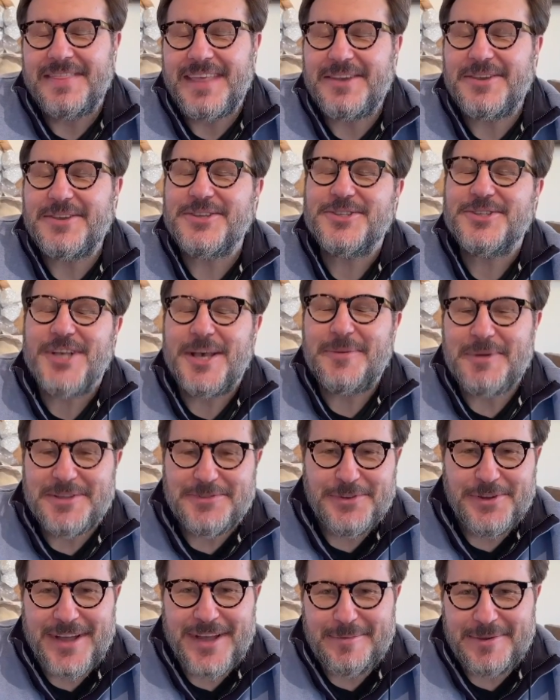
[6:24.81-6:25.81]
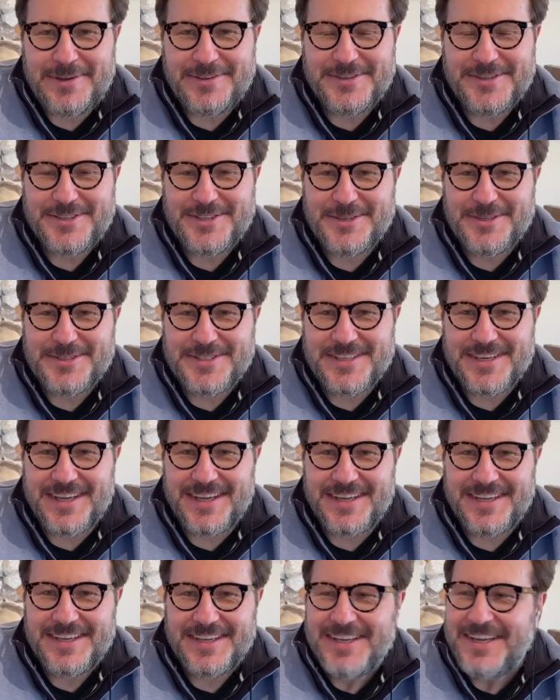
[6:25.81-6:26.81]
Thank you so much for coming on the show
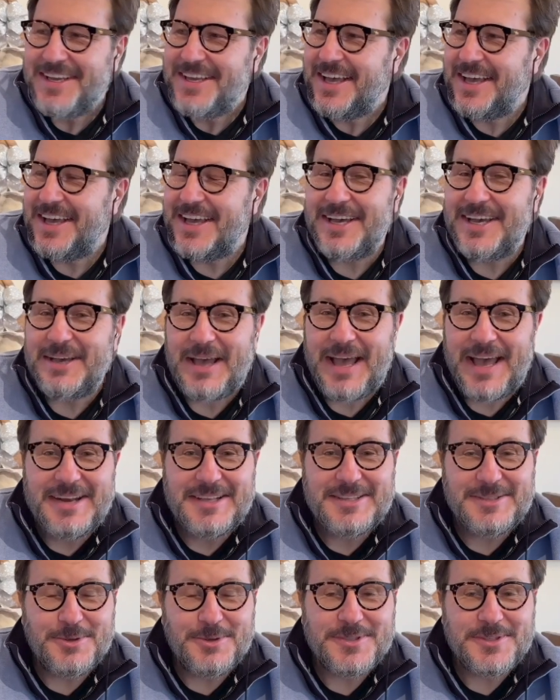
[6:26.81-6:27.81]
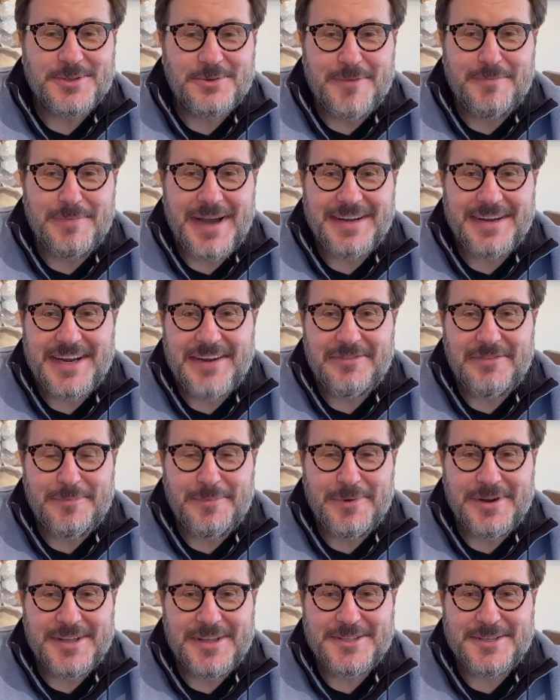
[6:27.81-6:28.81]
today. And it's also reminded
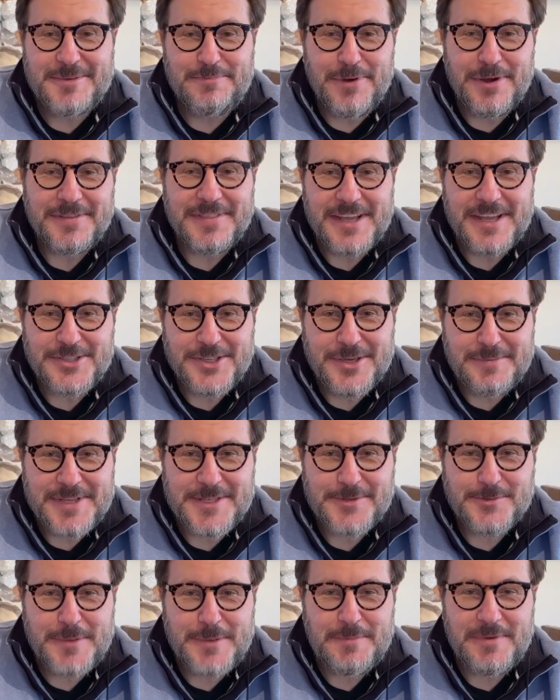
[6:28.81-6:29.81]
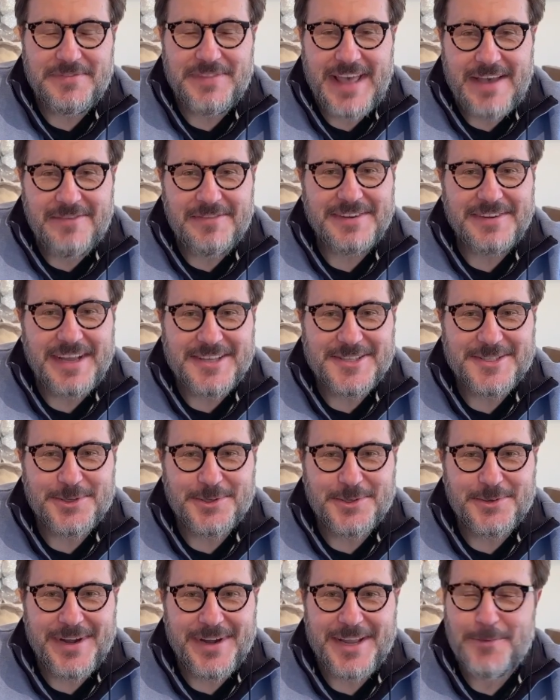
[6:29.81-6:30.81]
everybody to book their chimney sweep if they haven't done
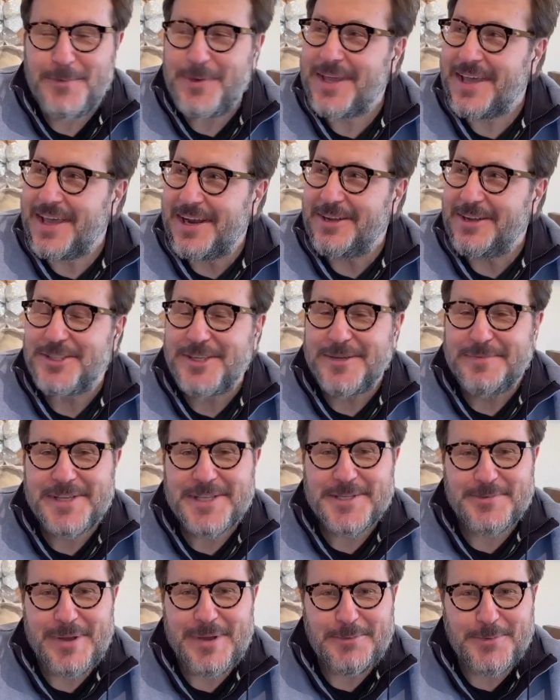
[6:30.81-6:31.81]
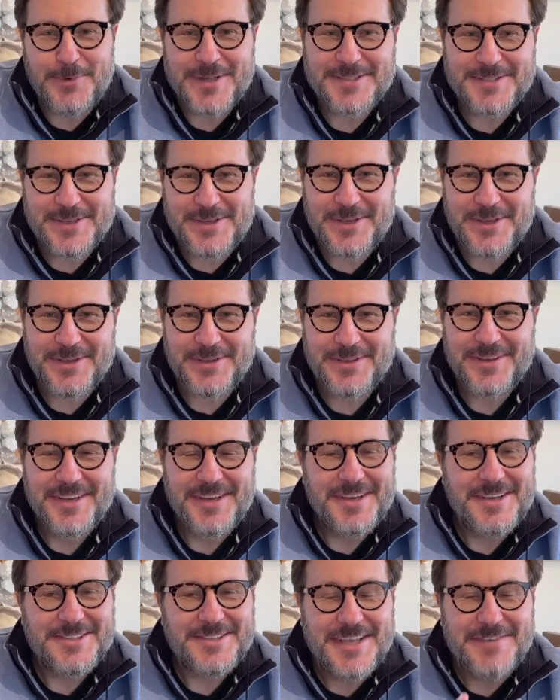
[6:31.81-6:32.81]
so already. We get our chimney swept once a year.
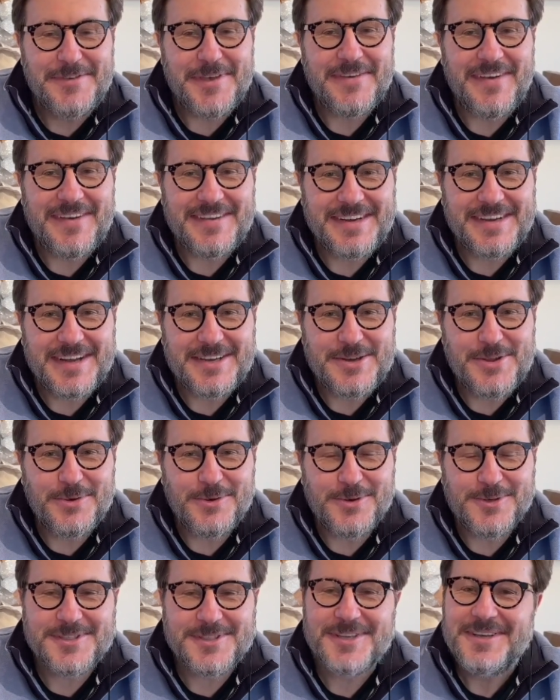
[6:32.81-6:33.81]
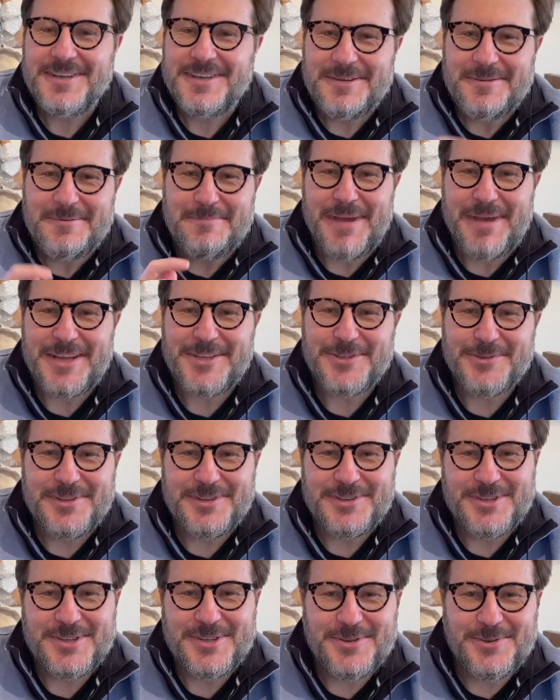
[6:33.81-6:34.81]
So if you haven't done yours, make sure
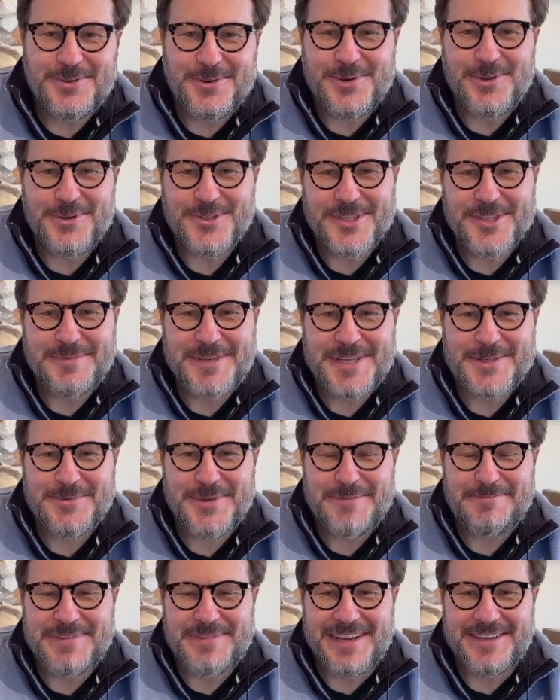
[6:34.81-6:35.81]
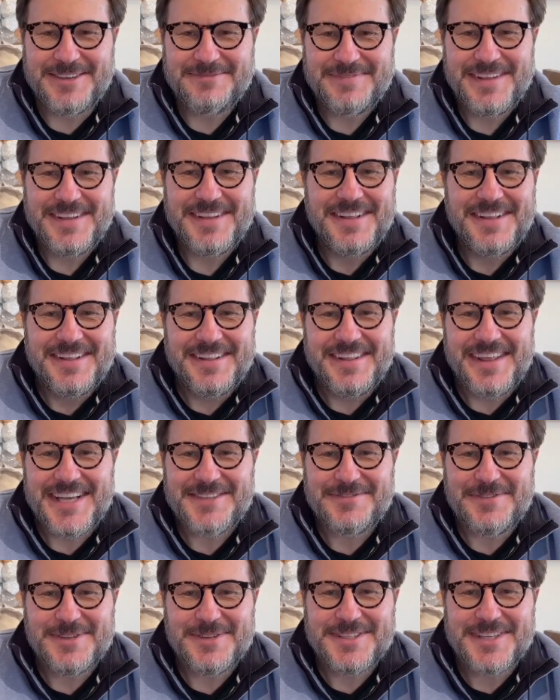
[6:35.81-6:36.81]
that you call your chimney sweep now.
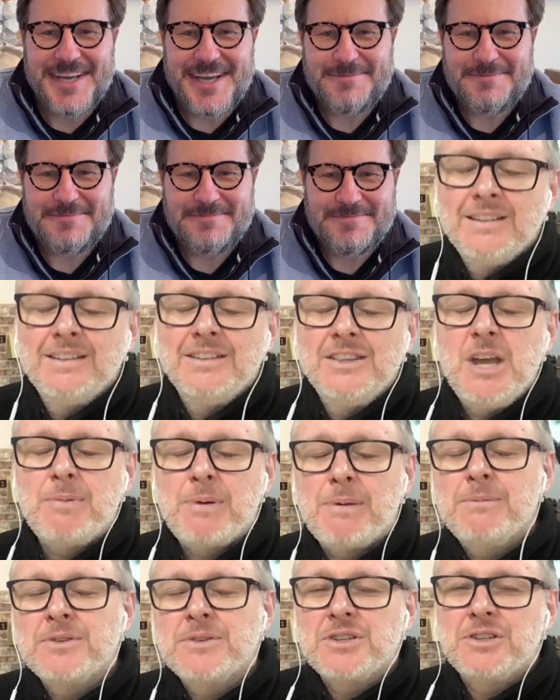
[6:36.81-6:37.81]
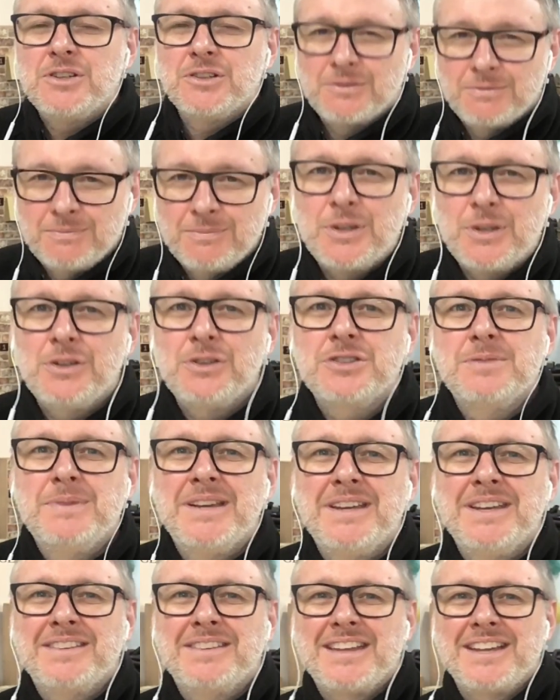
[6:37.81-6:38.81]
Thanks for your time. No problem at all. Good to
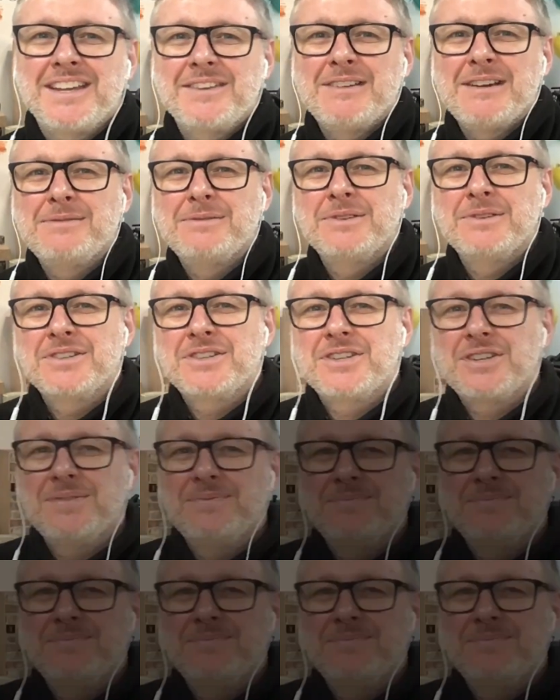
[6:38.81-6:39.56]
meet you. Thank you very much.